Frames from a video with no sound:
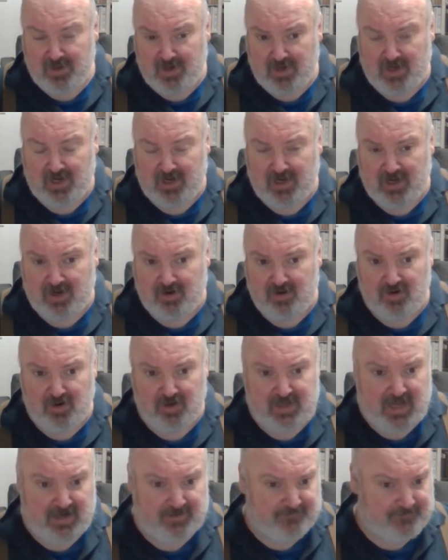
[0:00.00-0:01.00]

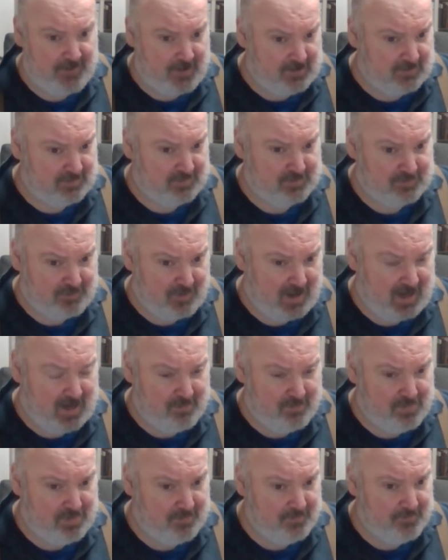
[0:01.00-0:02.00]
Get a friend to subscribe